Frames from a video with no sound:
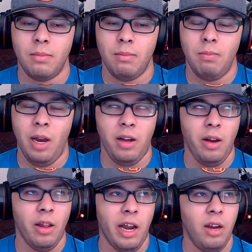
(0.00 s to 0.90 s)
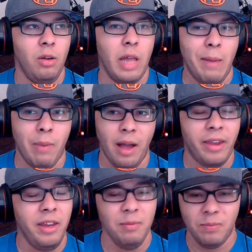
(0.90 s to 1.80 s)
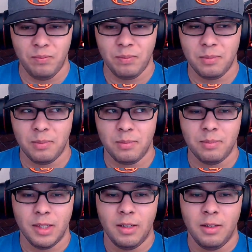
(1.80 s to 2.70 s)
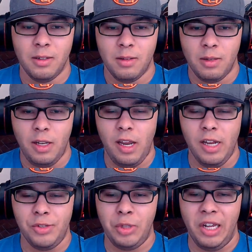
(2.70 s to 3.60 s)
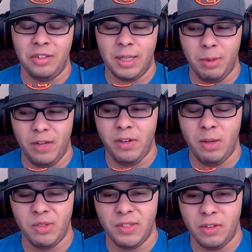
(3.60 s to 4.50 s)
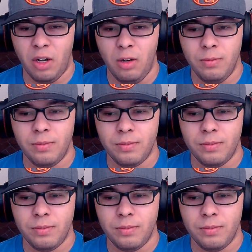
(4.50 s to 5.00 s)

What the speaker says: Big deal, I can do that, Baki. He says not believing himself at all.